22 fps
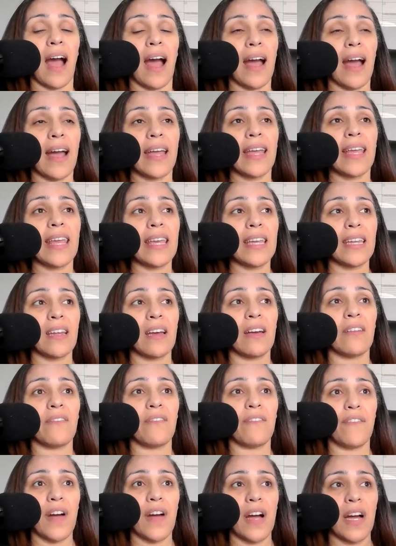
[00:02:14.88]
I
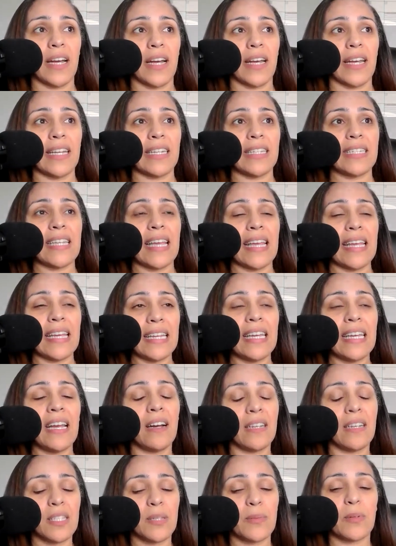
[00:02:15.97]
cannot find any
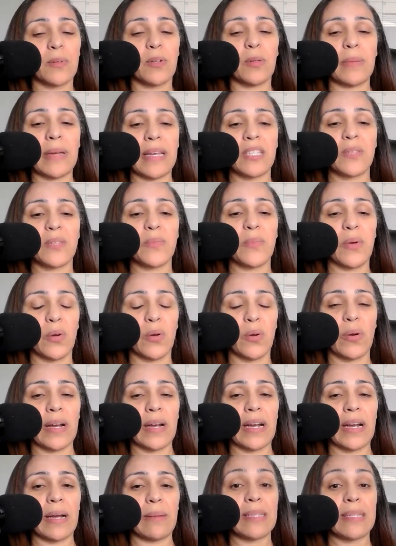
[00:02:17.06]
hospital-based
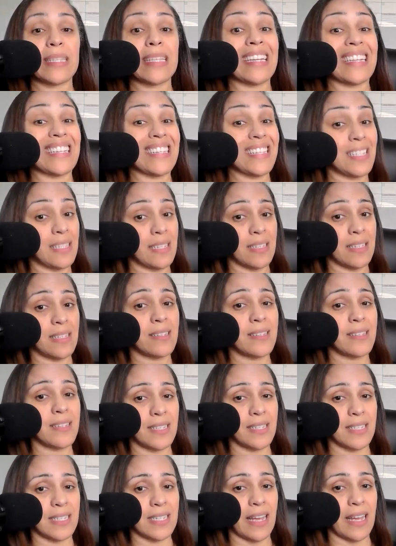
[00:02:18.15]
programs that exist
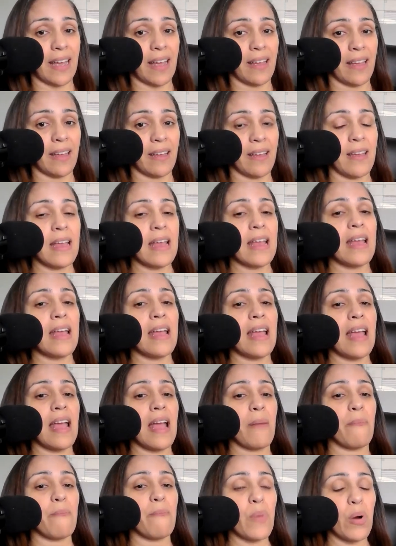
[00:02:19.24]
today.
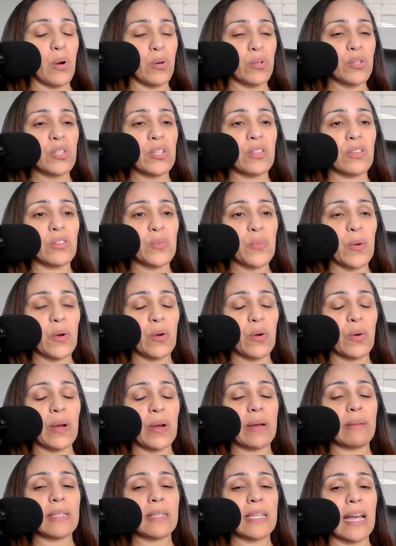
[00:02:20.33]
Most of those
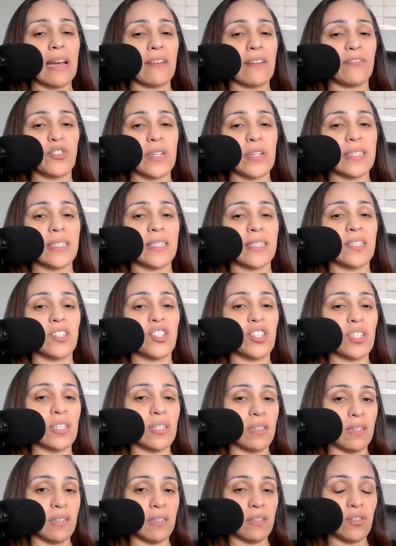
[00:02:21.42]
programs have
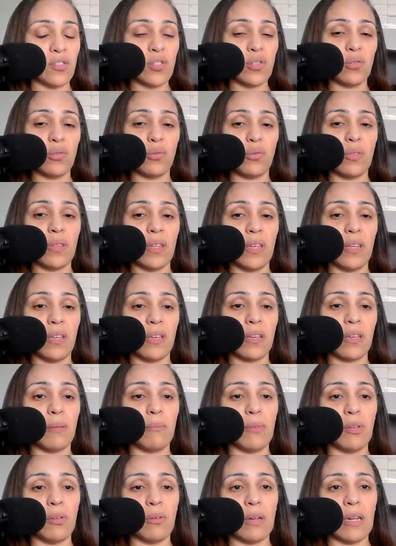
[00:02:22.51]
transitioned into the
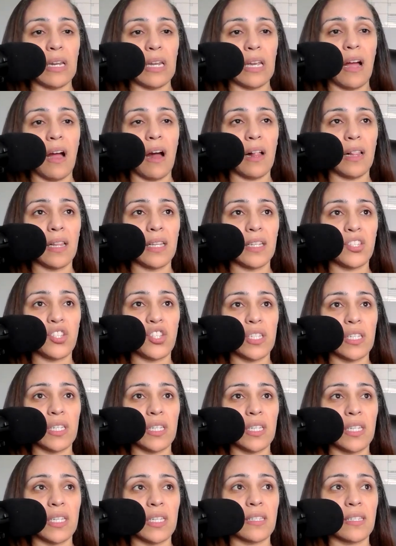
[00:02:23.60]
community
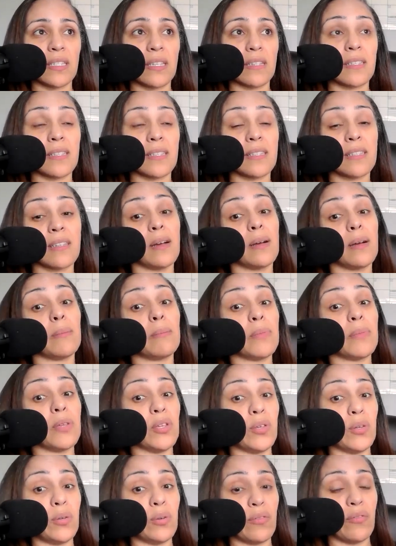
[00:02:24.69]
colleges, some
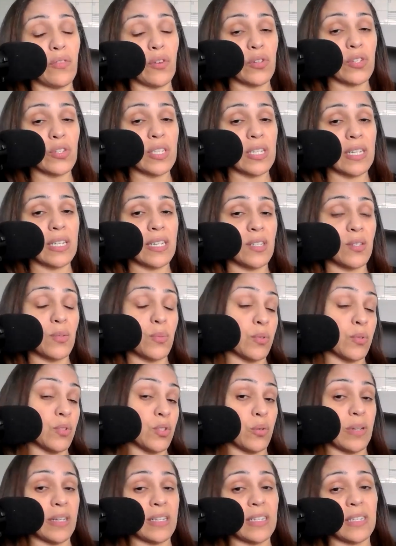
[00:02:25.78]
universities,
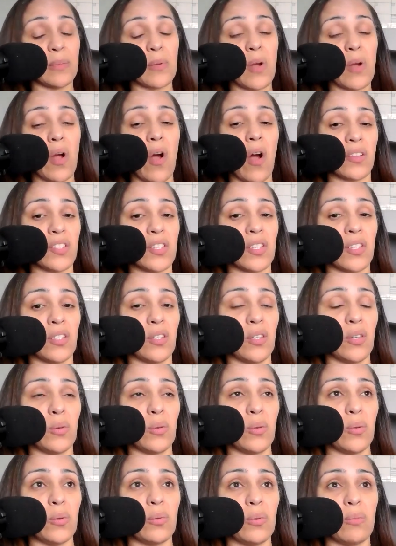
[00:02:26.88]
which will end up costing
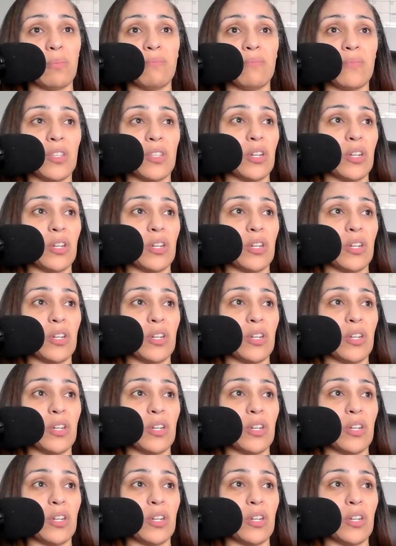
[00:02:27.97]
you,